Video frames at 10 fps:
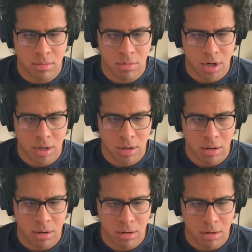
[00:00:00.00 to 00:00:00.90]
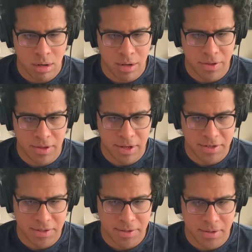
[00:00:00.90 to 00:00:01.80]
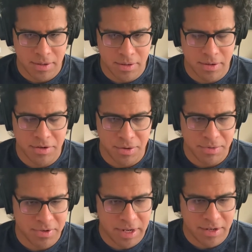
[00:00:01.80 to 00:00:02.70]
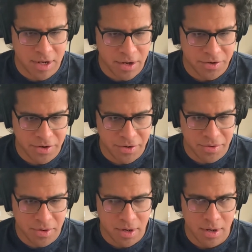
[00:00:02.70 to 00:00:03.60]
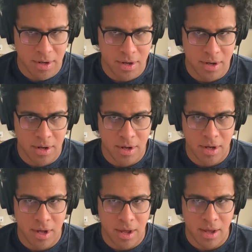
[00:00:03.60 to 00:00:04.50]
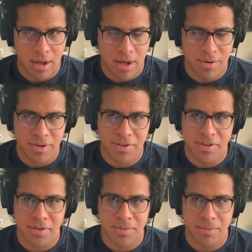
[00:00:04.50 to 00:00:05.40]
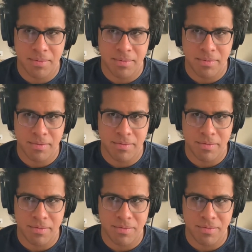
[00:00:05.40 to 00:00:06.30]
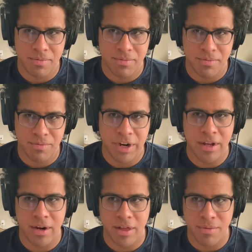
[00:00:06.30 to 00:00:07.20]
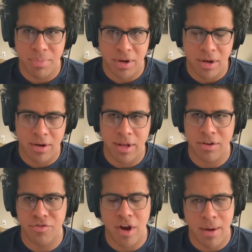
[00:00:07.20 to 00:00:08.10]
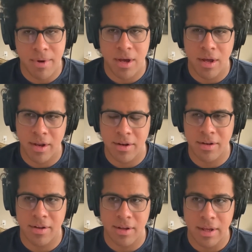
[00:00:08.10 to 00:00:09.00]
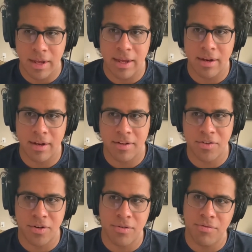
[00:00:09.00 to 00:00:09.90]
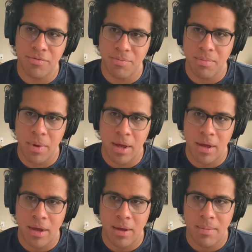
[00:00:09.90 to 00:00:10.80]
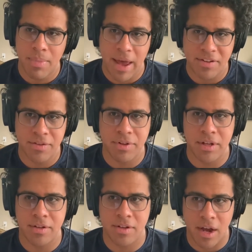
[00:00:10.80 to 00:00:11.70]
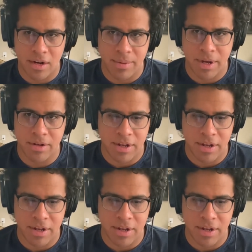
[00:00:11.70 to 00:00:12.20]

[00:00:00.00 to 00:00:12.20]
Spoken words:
Right. I think in terms of testosterone, I was reading another book on like trauma, and it sort of passively talked about